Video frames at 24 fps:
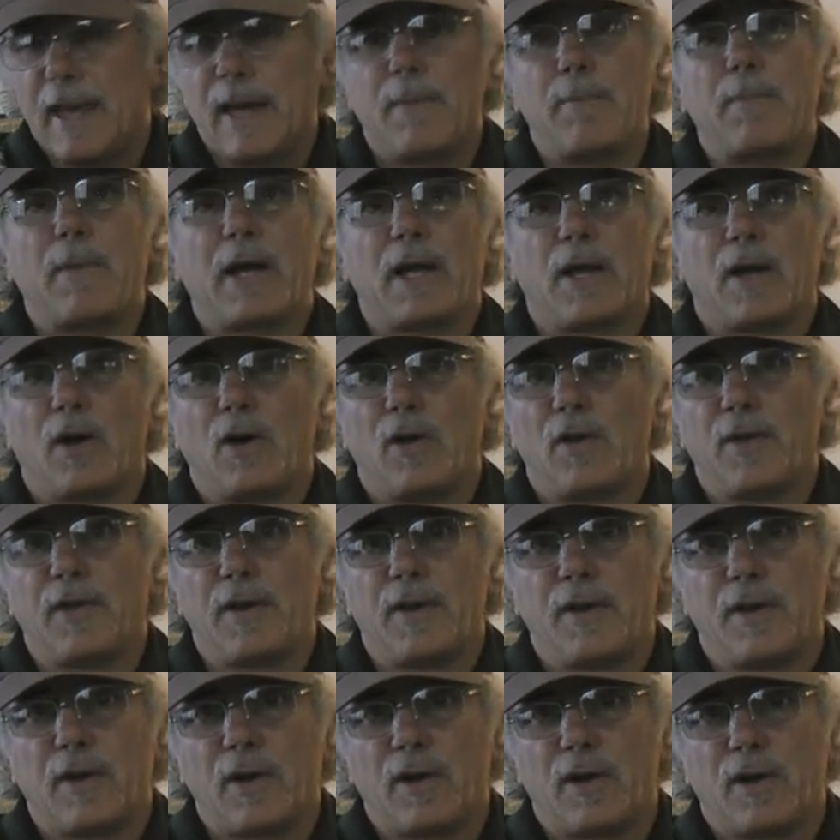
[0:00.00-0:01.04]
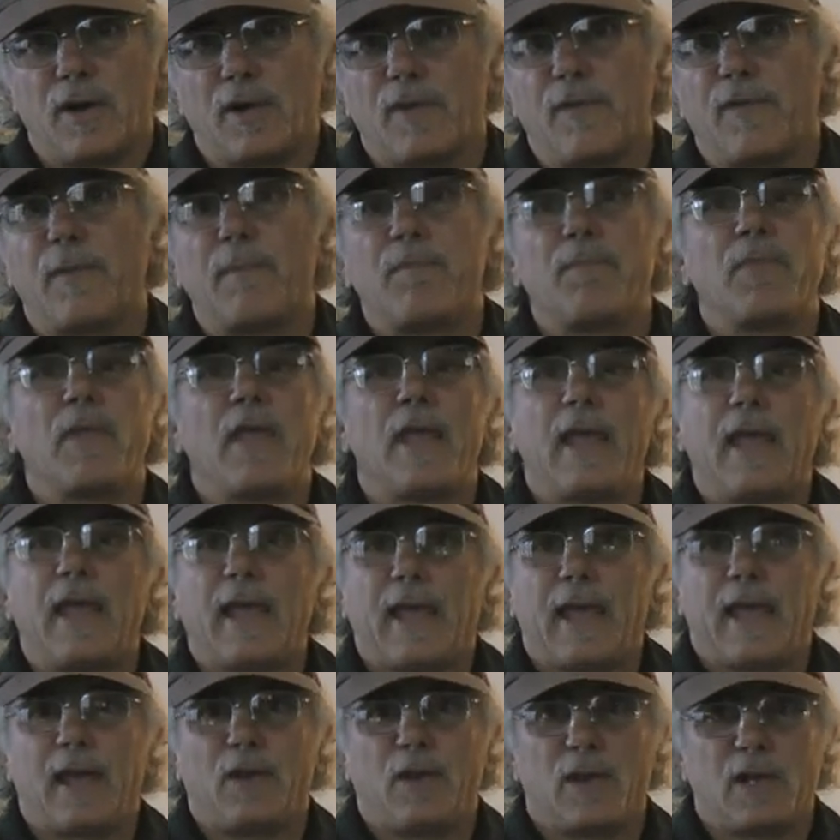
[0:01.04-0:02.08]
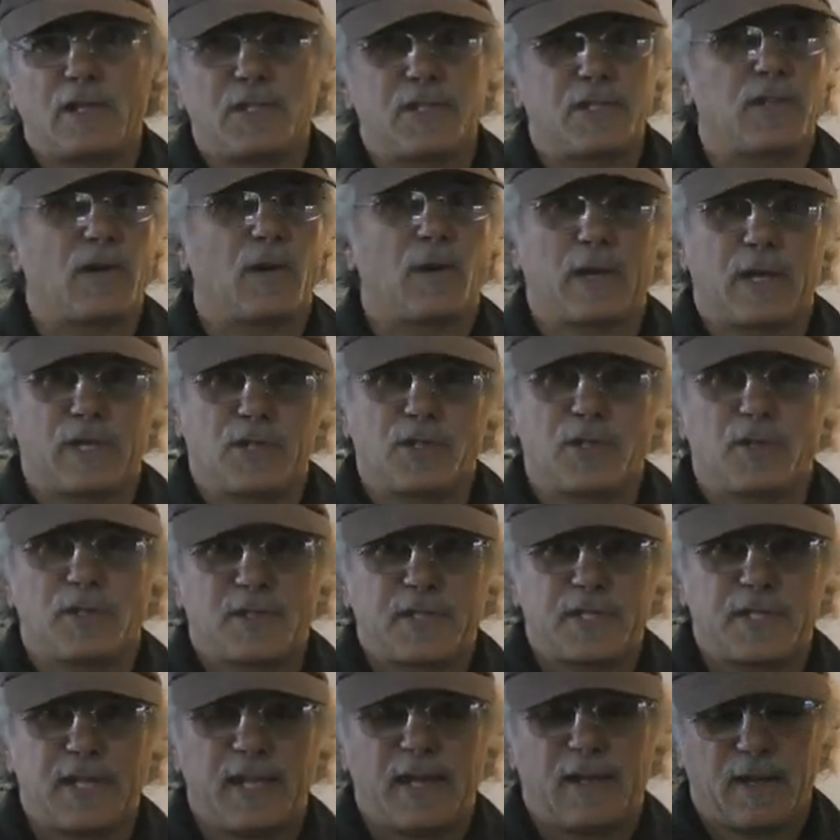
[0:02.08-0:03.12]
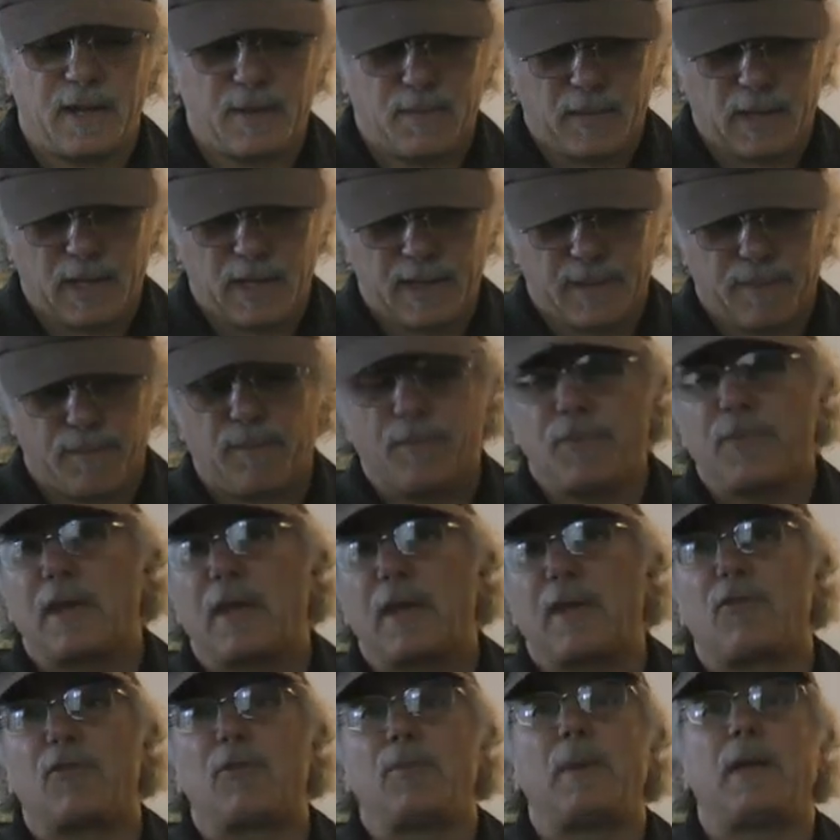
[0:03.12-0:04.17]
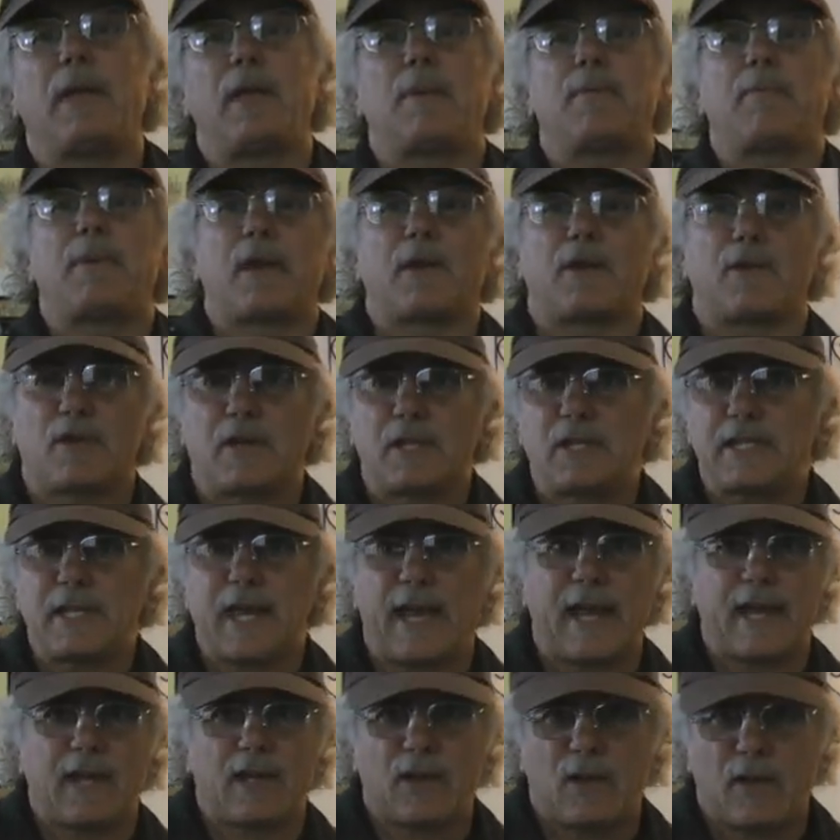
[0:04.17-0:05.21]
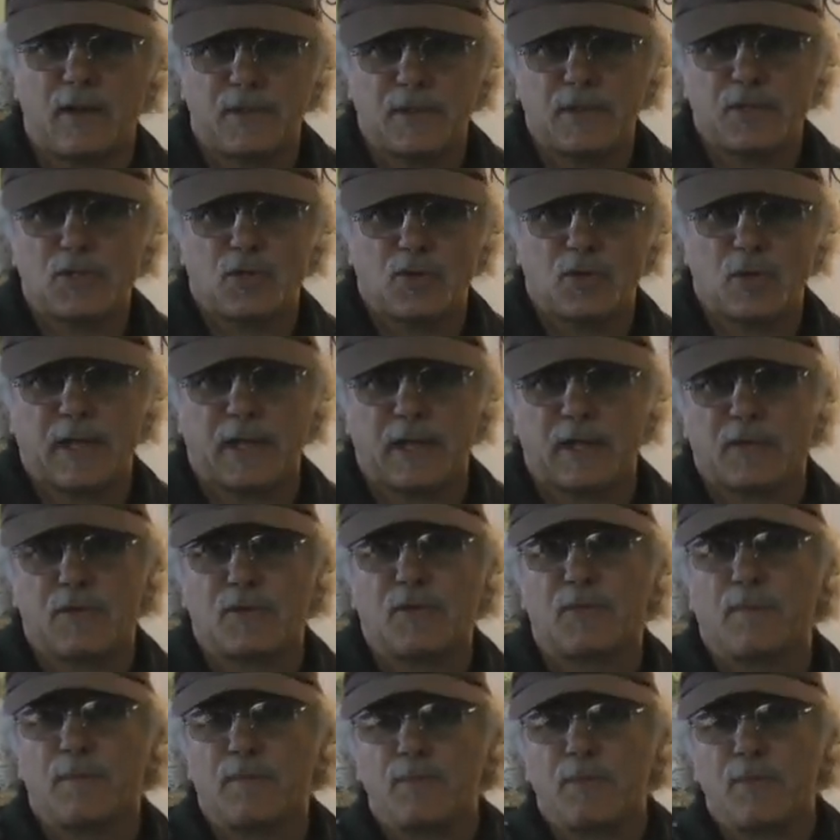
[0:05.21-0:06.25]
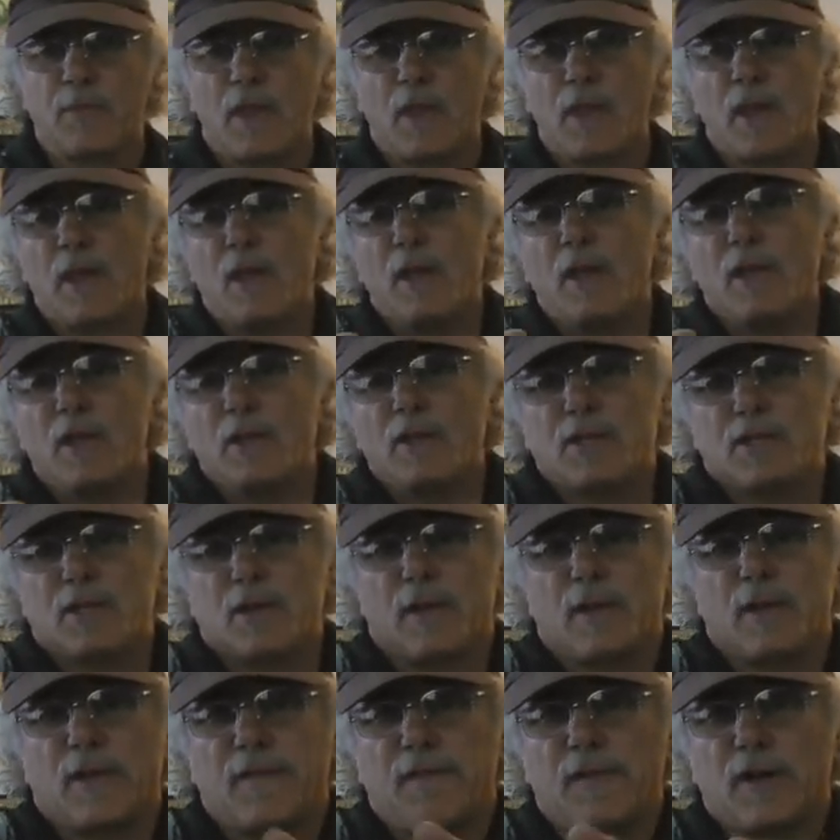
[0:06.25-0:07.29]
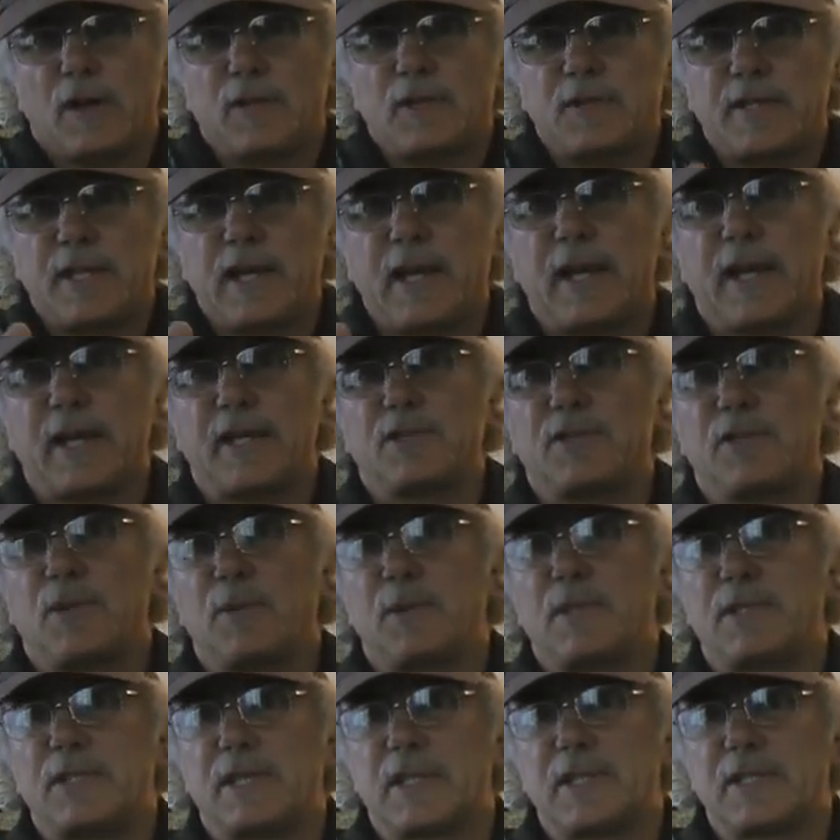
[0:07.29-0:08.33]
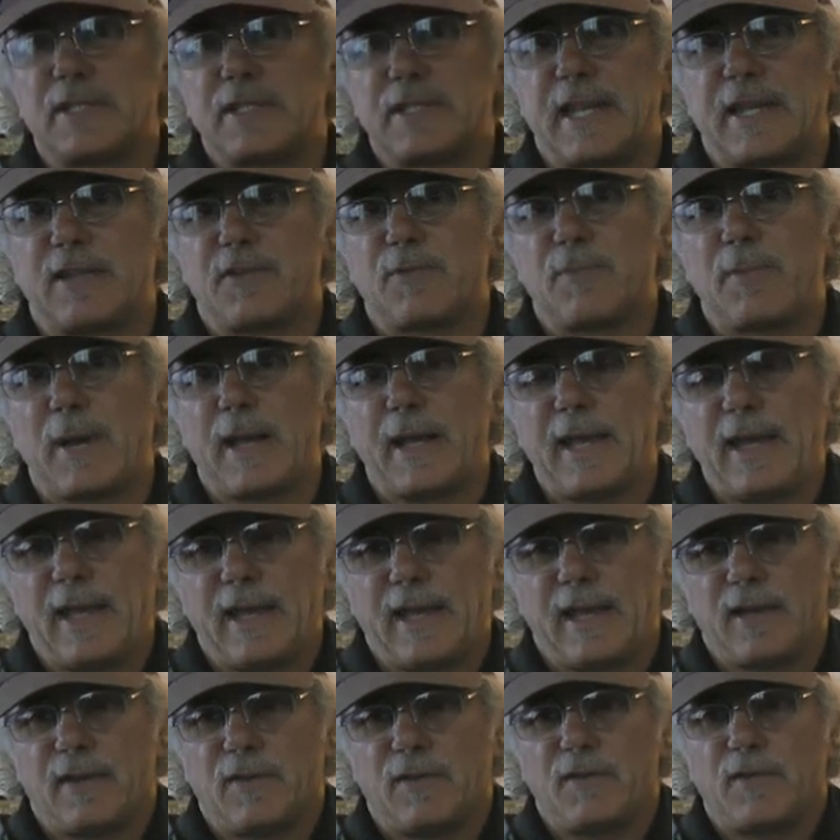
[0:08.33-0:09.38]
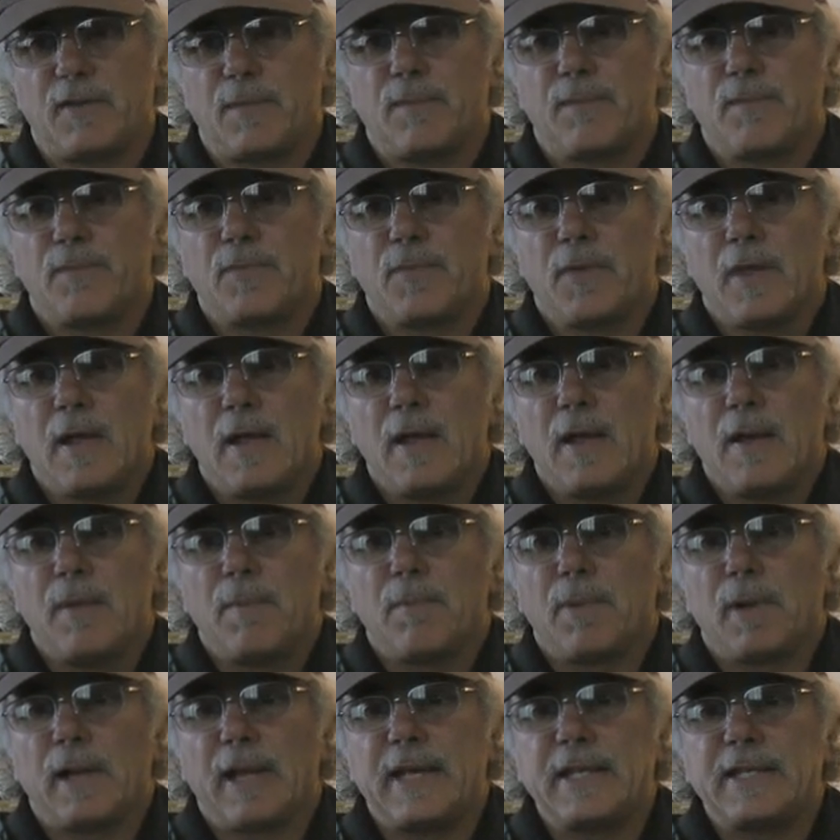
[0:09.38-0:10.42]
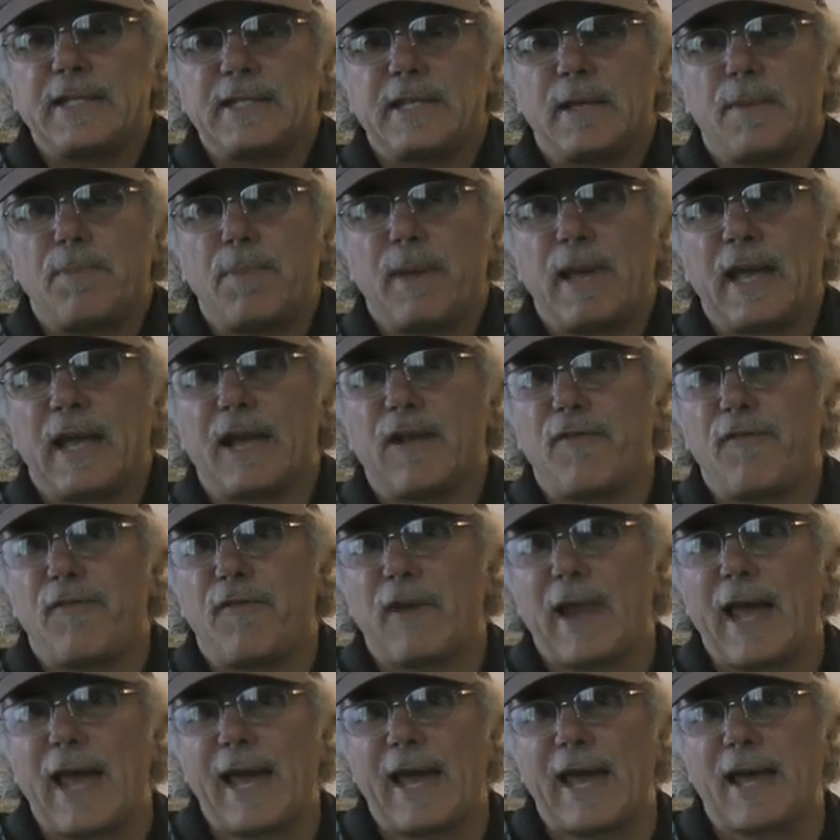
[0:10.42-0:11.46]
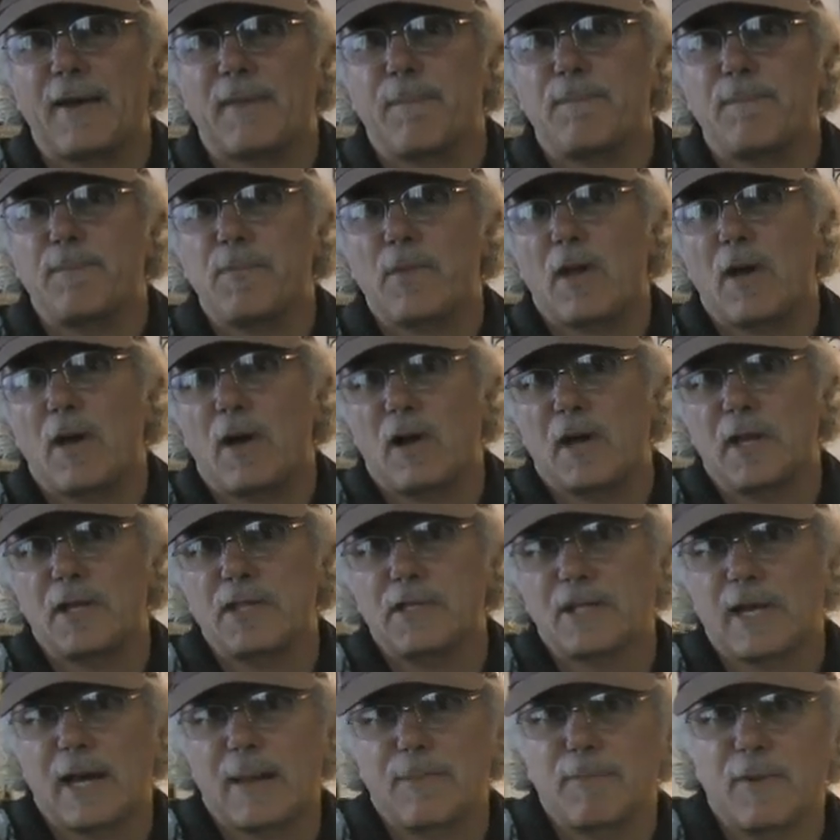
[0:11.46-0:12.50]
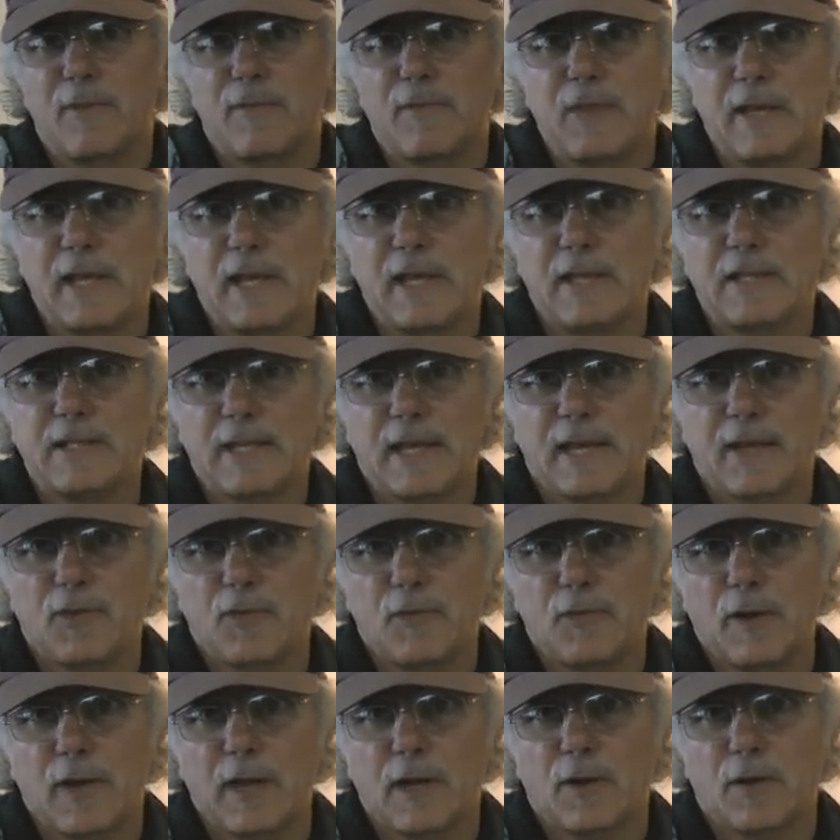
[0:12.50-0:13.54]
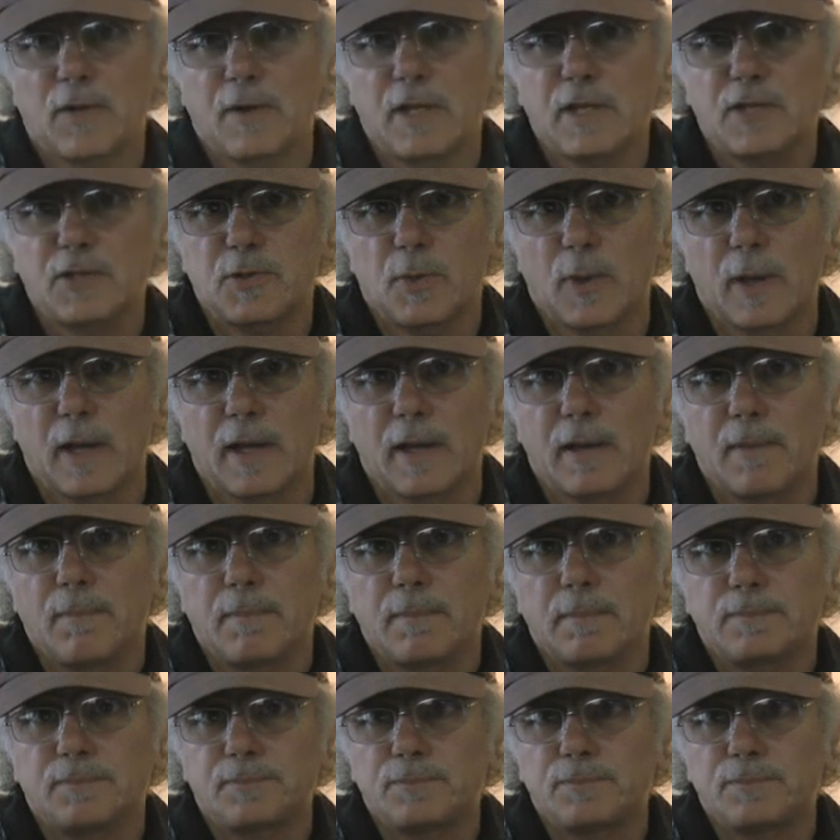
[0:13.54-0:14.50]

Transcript: and my ulnar nerve, and also, as you'll see in a minute, gives me a better attack on the strings. So the first thing I do is extend my hand, place the pick flat on top of the index finger this way.